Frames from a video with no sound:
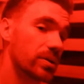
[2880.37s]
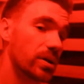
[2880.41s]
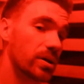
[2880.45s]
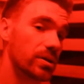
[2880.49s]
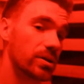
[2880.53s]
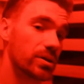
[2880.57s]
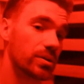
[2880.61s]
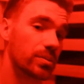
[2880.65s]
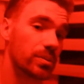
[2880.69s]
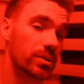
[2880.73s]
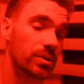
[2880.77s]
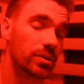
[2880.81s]

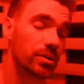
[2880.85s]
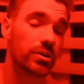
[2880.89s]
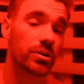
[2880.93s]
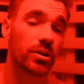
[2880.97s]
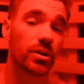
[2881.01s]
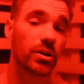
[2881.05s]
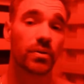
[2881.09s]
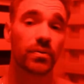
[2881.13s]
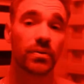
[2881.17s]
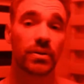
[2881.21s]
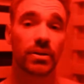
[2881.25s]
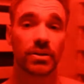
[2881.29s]
customer
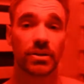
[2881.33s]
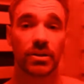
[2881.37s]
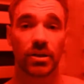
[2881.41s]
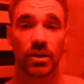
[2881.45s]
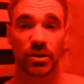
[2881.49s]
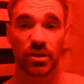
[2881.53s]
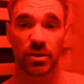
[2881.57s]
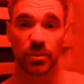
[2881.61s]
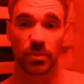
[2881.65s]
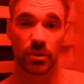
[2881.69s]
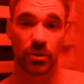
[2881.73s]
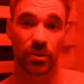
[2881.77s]
service,
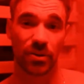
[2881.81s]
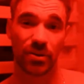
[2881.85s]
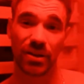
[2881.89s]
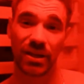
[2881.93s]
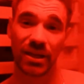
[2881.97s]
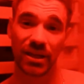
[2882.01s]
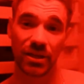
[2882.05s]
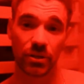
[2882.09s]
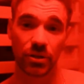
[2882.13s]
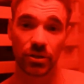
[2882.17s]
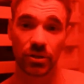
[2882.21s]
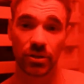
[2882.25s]
customer
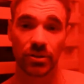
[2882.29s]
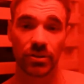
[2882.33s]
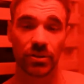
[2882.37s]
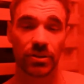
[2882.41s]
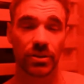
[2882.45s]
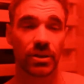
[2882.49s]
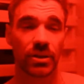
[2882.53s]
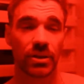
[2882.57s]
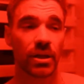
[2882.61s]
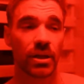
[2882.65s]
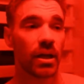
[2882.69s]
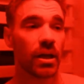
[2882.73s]

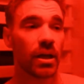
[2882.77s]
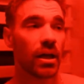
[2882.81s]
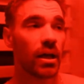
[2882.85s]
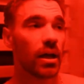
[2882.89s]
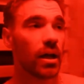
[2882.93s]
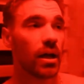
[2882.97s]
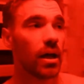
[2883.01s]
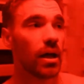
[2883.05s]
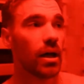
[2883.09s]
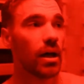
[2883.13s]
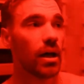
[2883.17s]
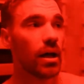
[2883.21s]
relations.
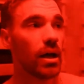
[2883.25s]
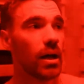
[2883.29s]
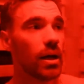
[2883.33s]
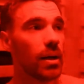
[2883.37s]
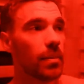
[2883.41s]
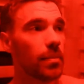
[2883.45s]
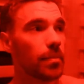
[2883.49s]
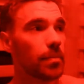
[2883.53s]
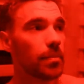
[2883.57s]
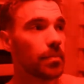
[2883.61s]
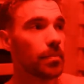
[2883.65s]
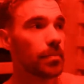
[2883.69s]

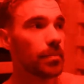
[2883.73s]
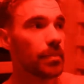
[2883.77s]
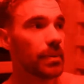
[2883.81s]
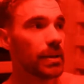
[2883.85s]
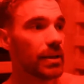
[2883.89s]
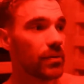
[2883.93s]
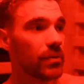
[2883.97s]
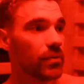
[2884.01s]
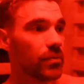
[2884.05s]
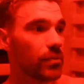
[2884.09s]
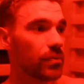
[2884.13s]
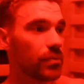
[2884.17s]

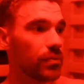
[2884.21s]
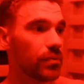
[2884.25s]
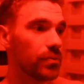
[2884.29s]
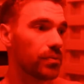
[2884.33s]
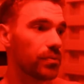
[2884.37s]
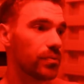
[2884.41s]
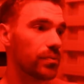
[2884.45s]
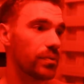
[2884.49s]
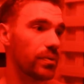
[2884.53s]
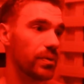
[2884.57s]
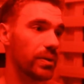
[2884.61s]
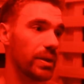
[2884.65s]
If
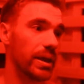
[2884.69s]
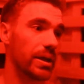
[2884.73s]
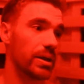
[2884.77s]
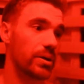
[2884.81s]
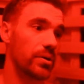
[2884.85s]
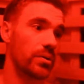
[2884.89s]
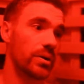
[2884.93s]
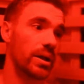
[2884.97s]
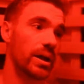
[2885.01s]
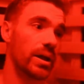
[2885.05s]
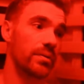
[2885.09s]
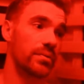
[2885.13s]
they
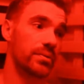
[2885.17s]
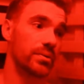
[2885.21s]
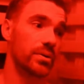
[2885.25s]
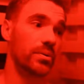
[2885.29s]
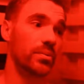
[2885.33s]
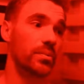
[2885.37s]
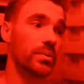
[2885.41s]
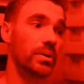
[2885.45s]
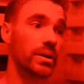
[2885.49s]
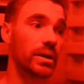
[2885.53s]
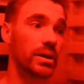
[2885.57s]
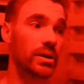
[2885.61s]
don't have
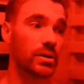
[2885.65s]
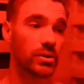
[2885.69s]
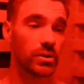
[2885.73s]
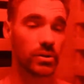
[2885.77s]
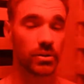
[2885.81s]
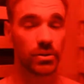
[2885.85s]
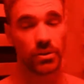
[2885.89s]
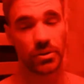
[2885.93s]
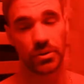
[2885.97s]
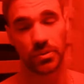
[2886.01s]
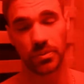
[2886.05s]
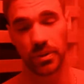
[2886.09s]
good
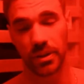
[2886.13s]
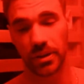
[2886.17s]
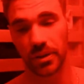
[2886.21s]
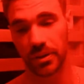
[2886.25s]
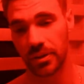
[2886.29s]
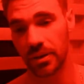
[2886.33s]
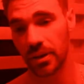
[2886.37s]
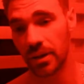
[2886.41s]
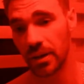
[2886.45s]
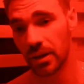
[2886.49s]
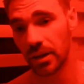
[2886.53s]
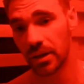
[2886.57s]
relations with
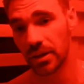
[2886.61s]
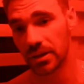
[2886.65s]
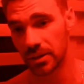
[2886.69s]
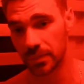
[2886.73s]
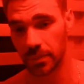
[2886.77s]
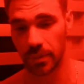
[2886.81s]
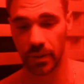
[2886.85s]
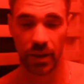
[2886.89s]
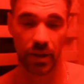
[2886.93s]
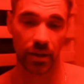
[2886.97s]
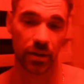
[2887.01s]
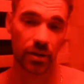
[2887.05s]

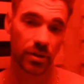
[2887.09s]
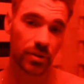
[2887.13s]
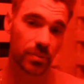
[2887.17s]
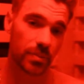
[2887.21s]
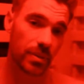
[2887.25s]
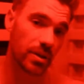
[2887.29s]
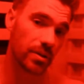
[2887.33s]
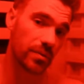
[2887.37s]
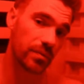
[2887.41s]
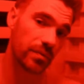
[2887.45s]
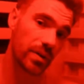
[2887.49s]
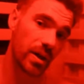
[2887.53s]
suppliers,
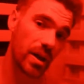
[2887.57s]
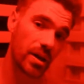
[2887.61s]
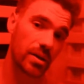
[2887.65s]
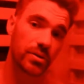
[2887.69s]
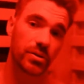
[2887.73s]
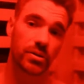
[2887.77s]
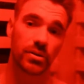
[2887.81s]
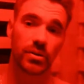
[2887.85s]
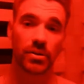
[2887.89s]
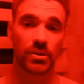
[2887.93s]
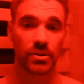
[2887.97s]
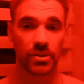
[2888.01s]

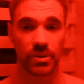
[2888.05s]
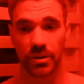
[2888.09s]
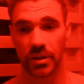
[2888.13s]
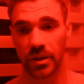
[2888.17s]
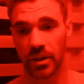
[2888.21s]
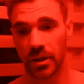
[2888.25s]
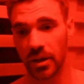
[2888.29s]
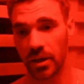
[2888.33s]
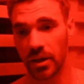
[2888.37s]
manufacturers,